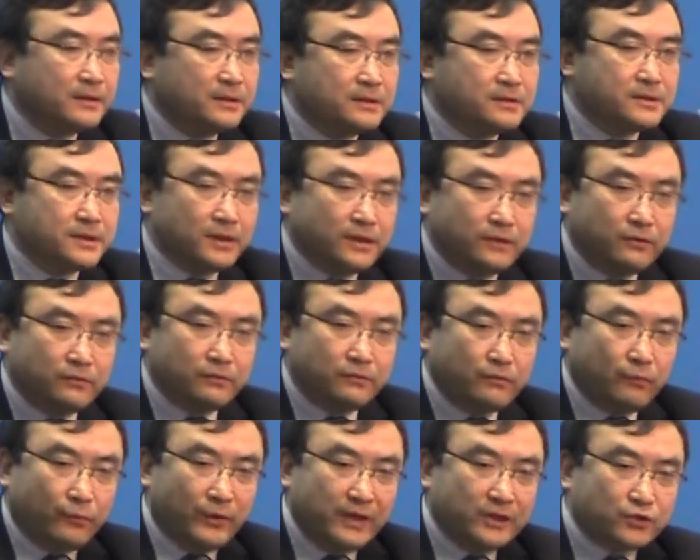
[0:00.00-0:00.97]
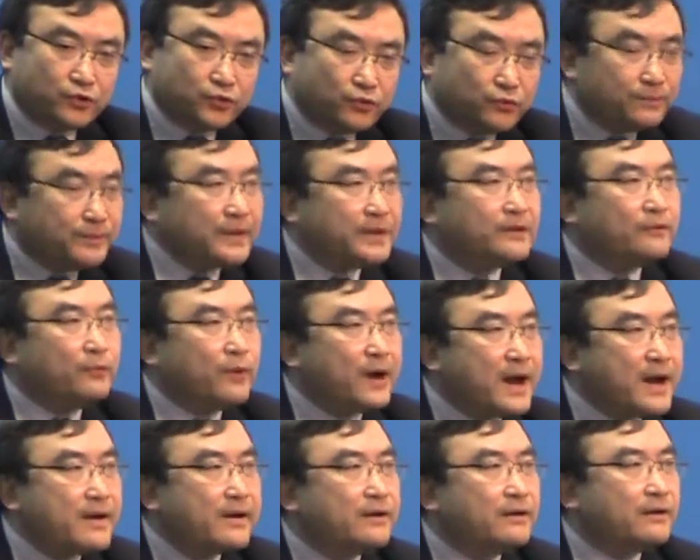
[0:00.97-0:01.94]
so we should be
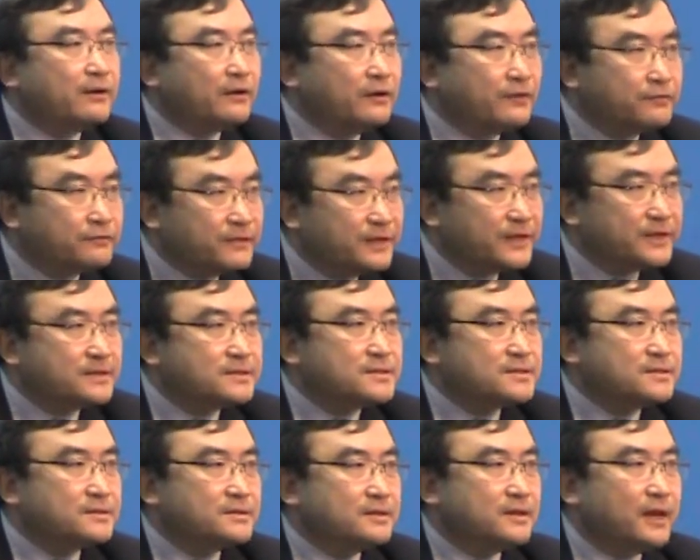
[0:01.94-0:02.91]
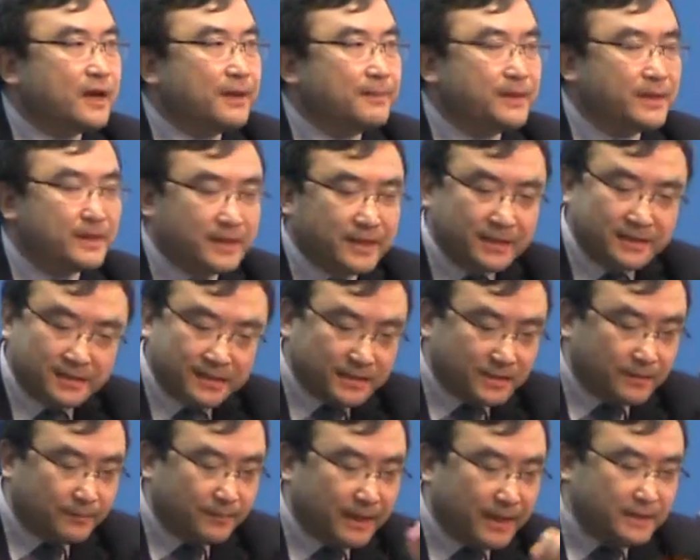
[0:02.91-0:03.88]
aware of this. This is
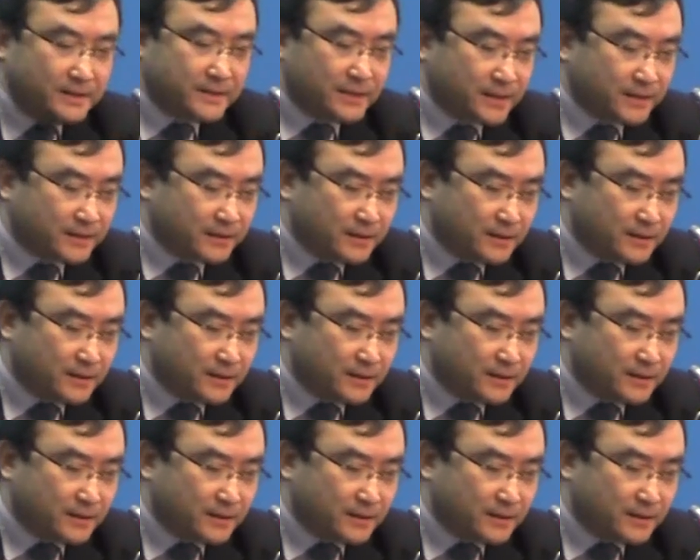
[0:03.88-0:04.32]
the basic